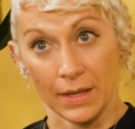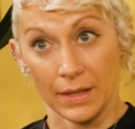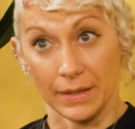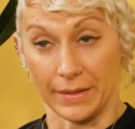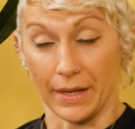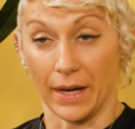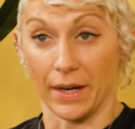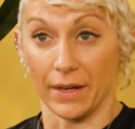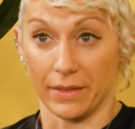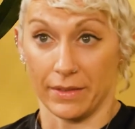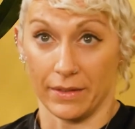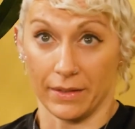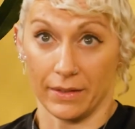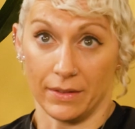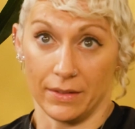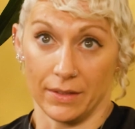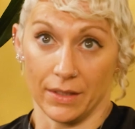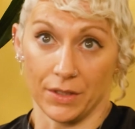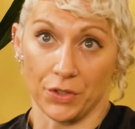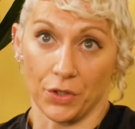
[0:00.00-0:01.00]
Yeah, I
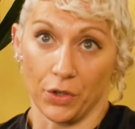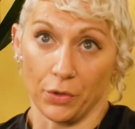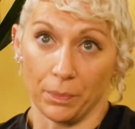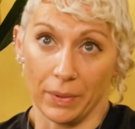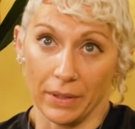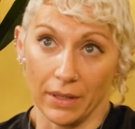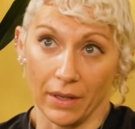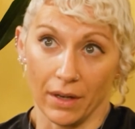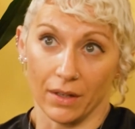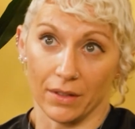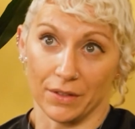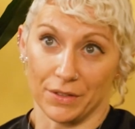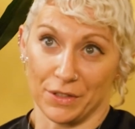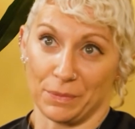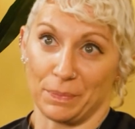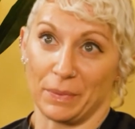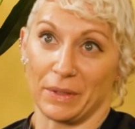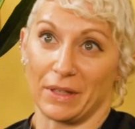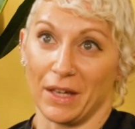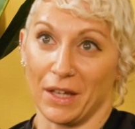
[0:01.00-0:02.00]
think digital PR
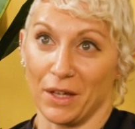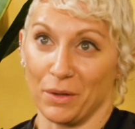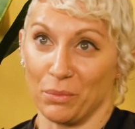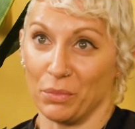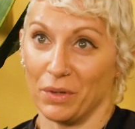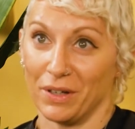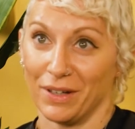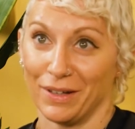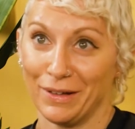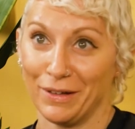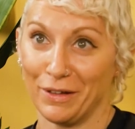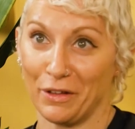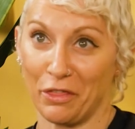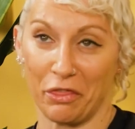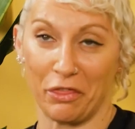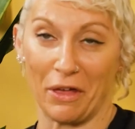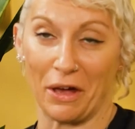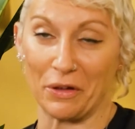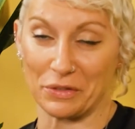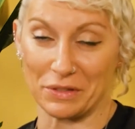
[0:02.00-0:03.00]
just became
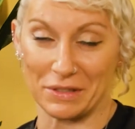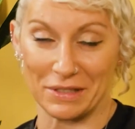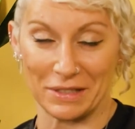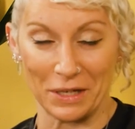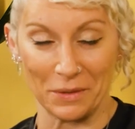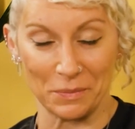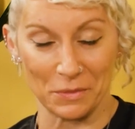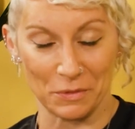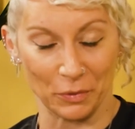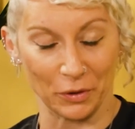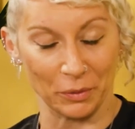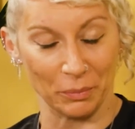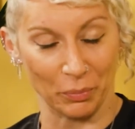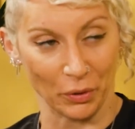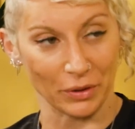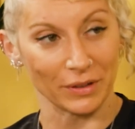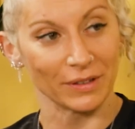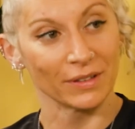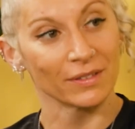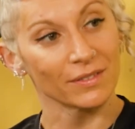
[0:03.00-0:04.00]
1,000 times more
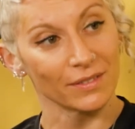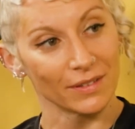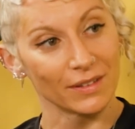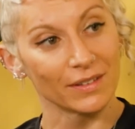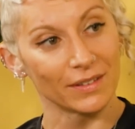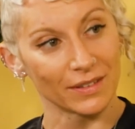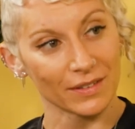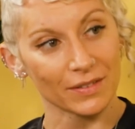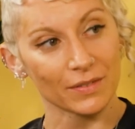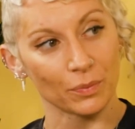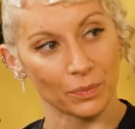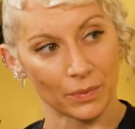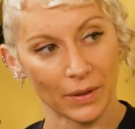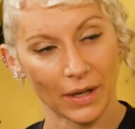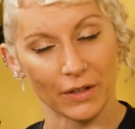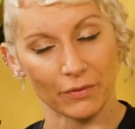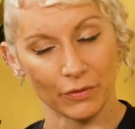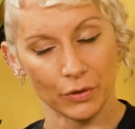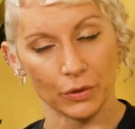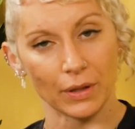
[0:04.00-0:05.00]
important in this
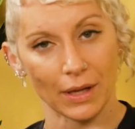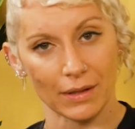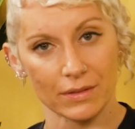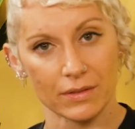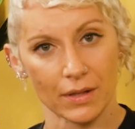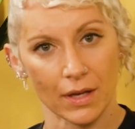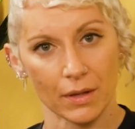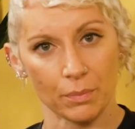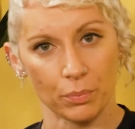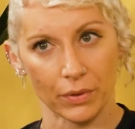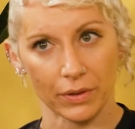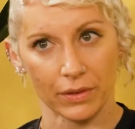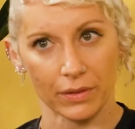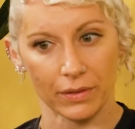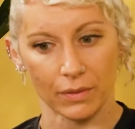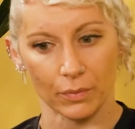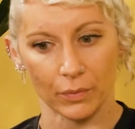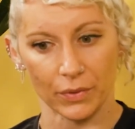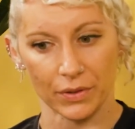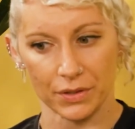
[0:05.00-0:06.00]
kind of new landscape
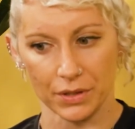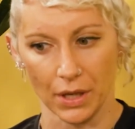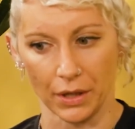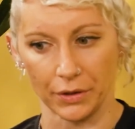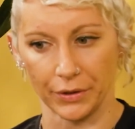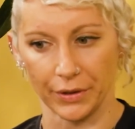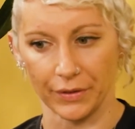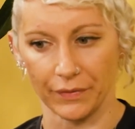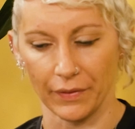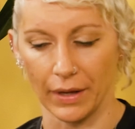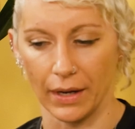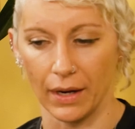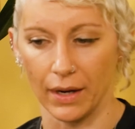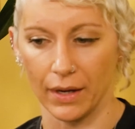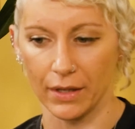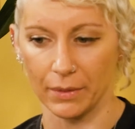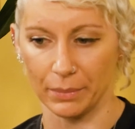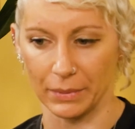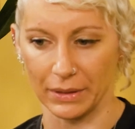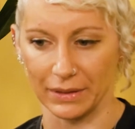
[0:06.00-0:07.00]
with generative
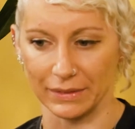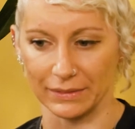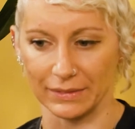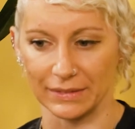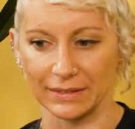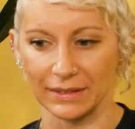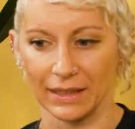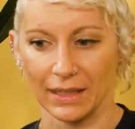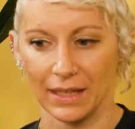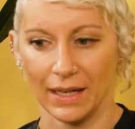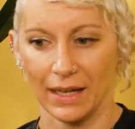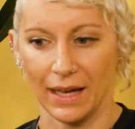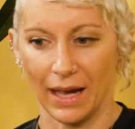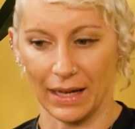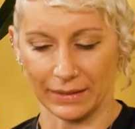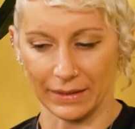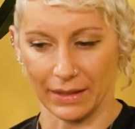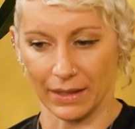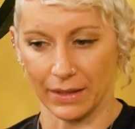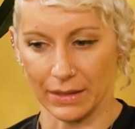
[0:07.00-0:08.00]
AI, because
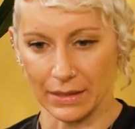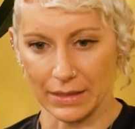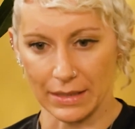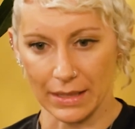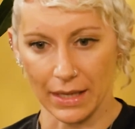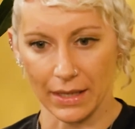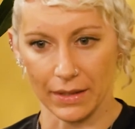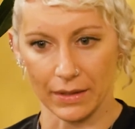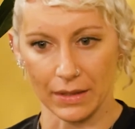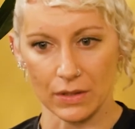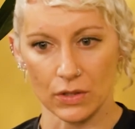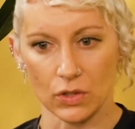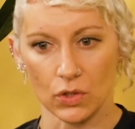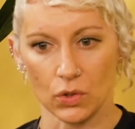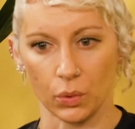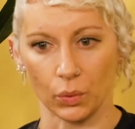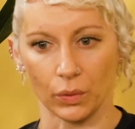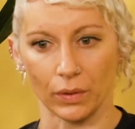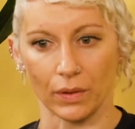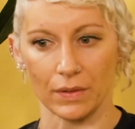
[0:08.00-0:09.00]
at the end of the day, these
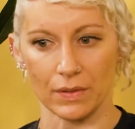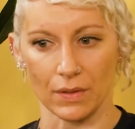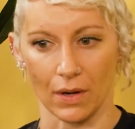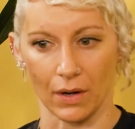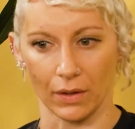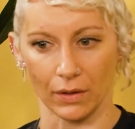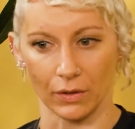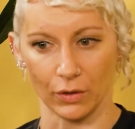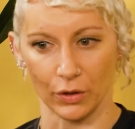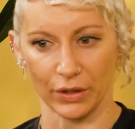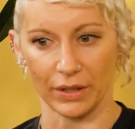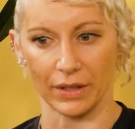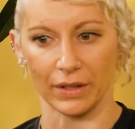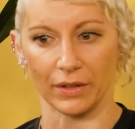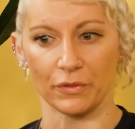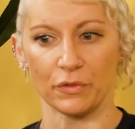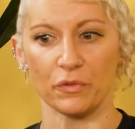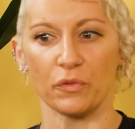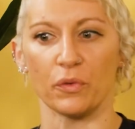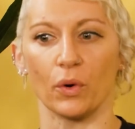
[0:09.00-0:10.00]
tools are
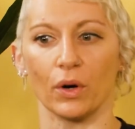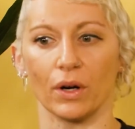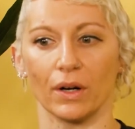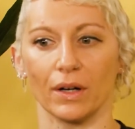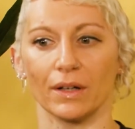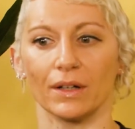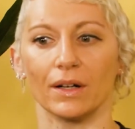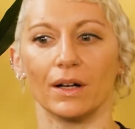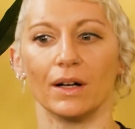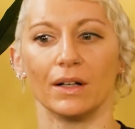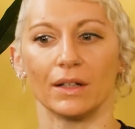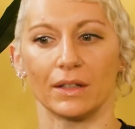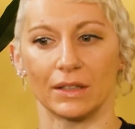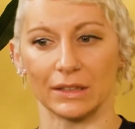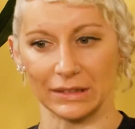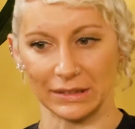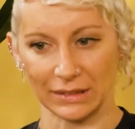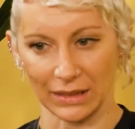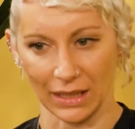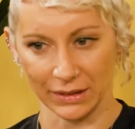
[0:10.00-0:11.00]
looking for
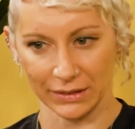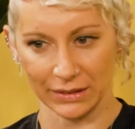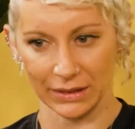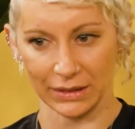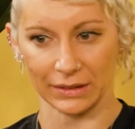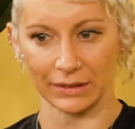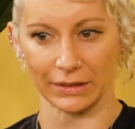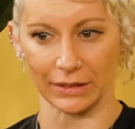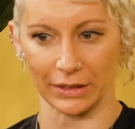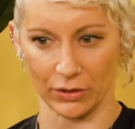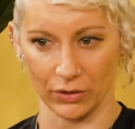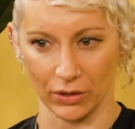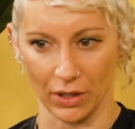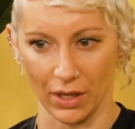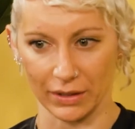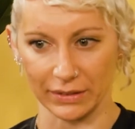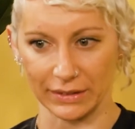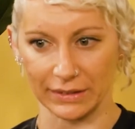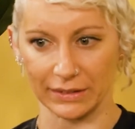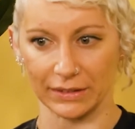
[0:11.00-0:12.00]
consensus
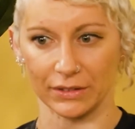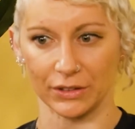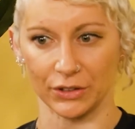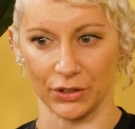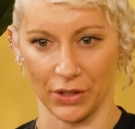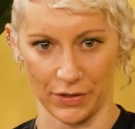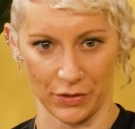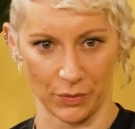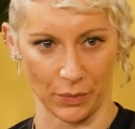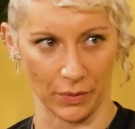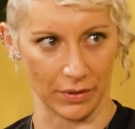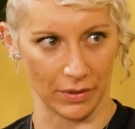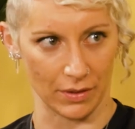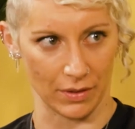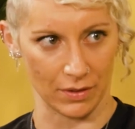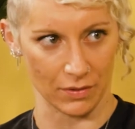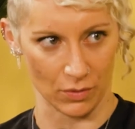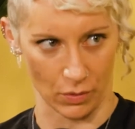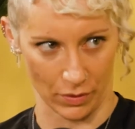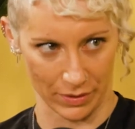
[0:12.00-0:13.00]
across
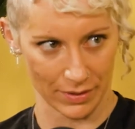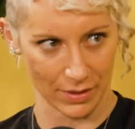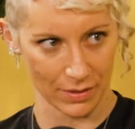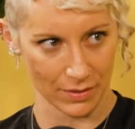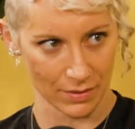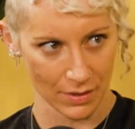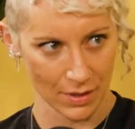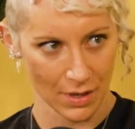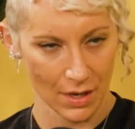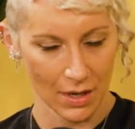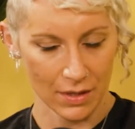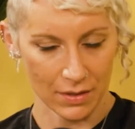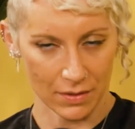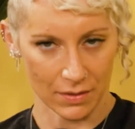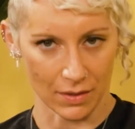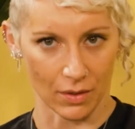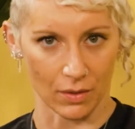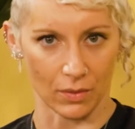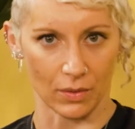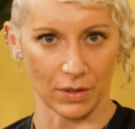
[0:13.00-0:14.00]
trustworthy sources.
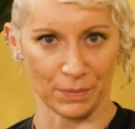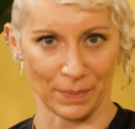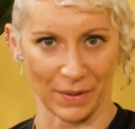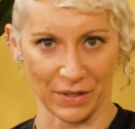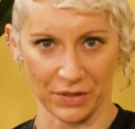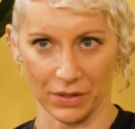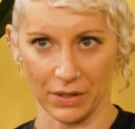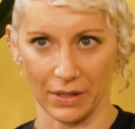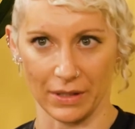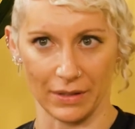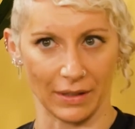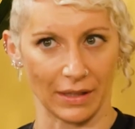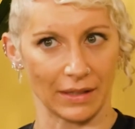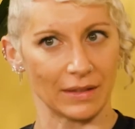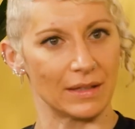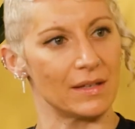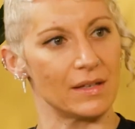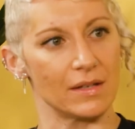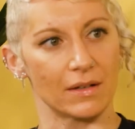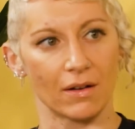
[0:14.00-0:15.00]
So especially in
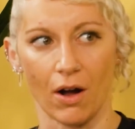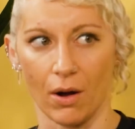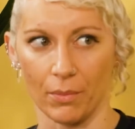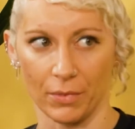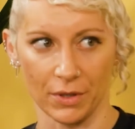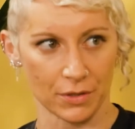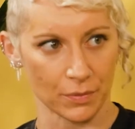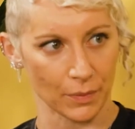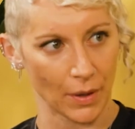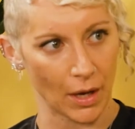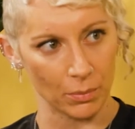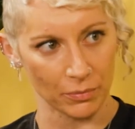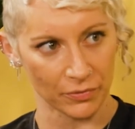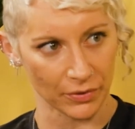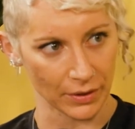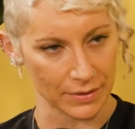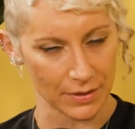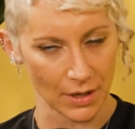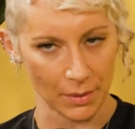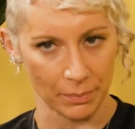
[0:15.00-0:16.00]
like the e-commerce realm,
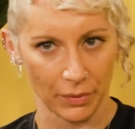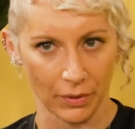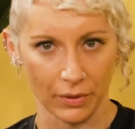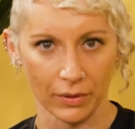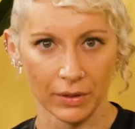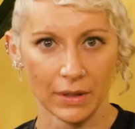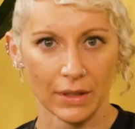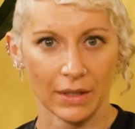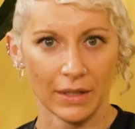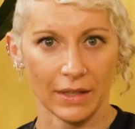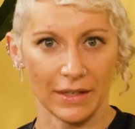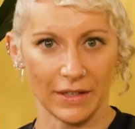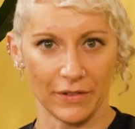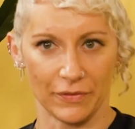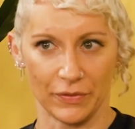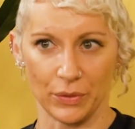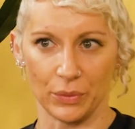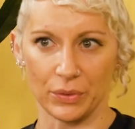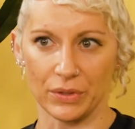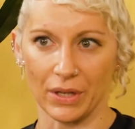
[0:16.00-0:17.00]
for example,
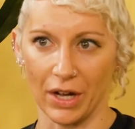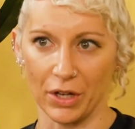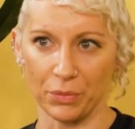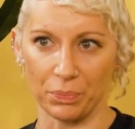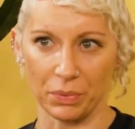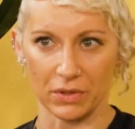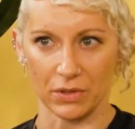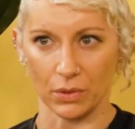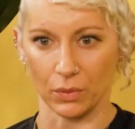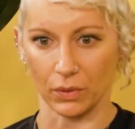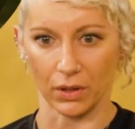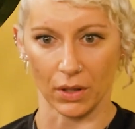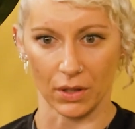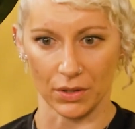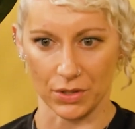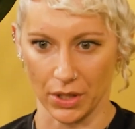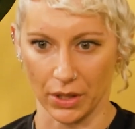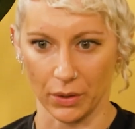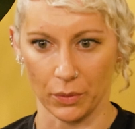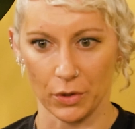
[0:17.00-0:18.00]
if you type into a
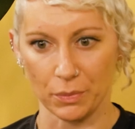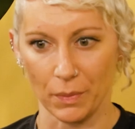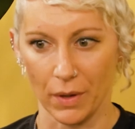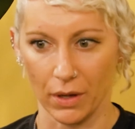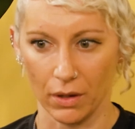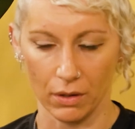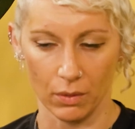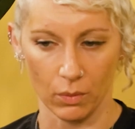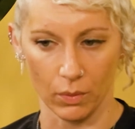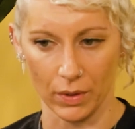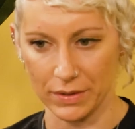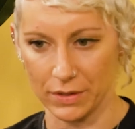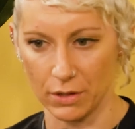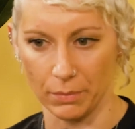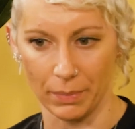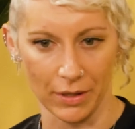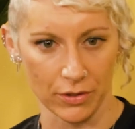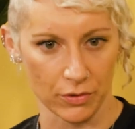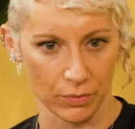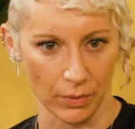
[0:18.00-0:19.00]
large language model, what's
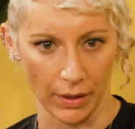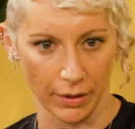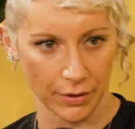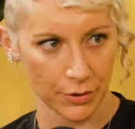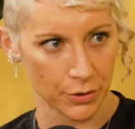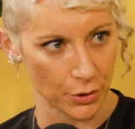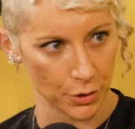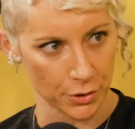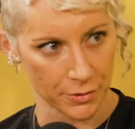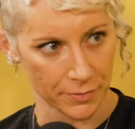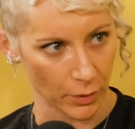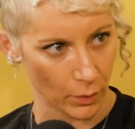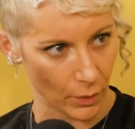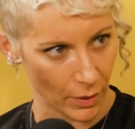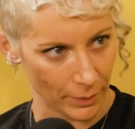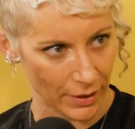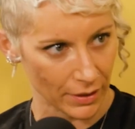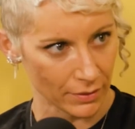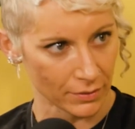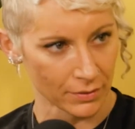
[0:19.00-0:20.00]
the best running shoes for
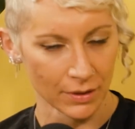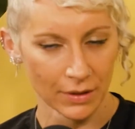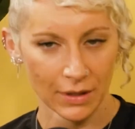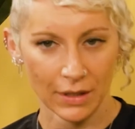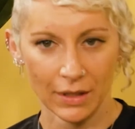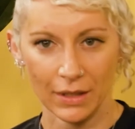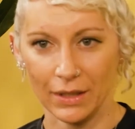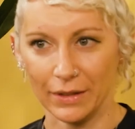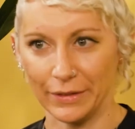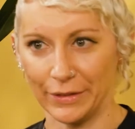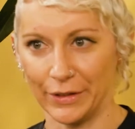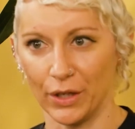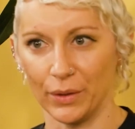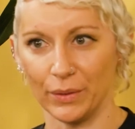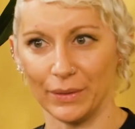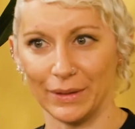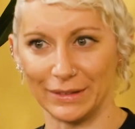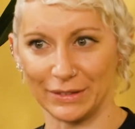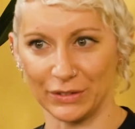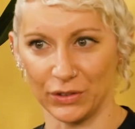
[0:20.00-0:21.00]
women,
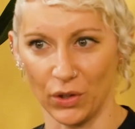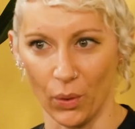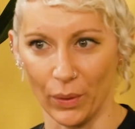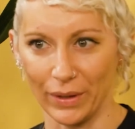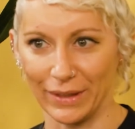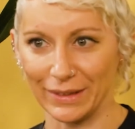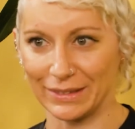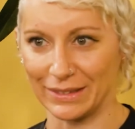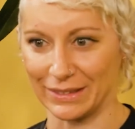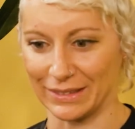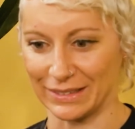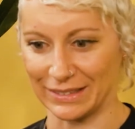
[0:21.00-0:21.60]
it's going to